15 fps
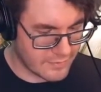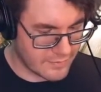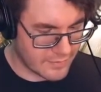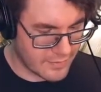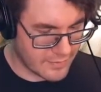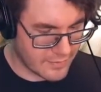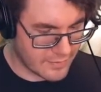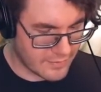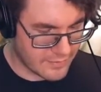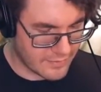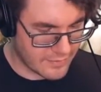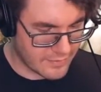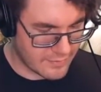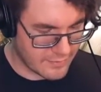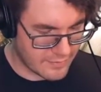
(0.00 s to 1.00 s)

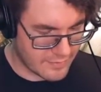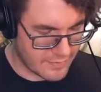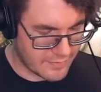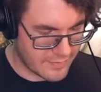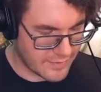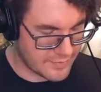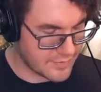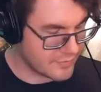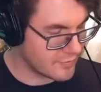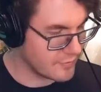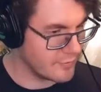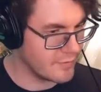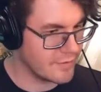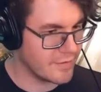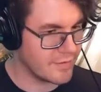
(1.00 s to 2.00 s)
Adeptus
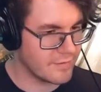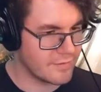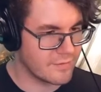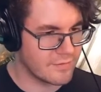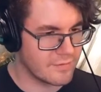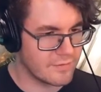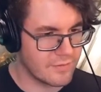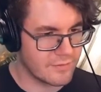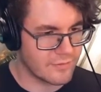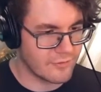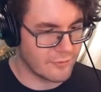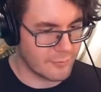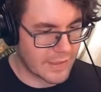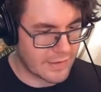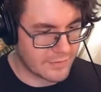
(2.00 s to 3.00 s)
Sororitas,
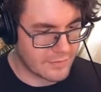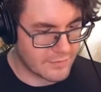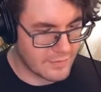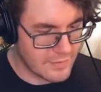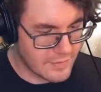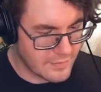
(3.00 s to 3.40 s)
Sister of Battle.